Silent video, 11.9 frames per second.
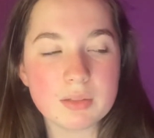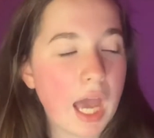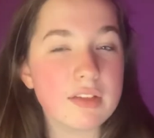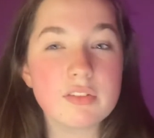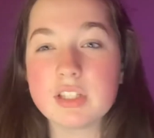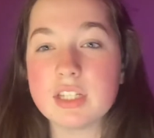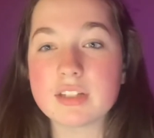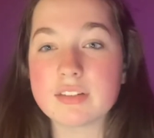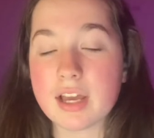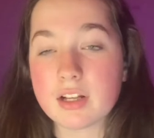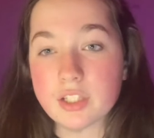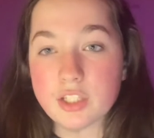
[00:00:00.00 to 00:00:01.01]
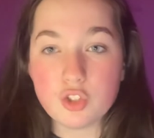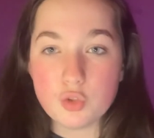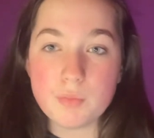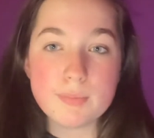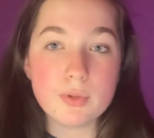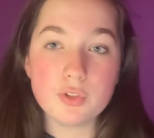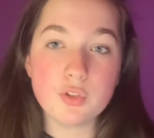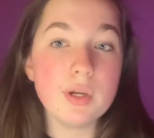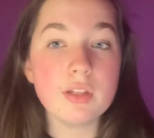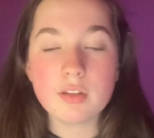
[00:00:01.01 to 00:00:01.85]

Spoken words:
I've seen exactly 2 people do it,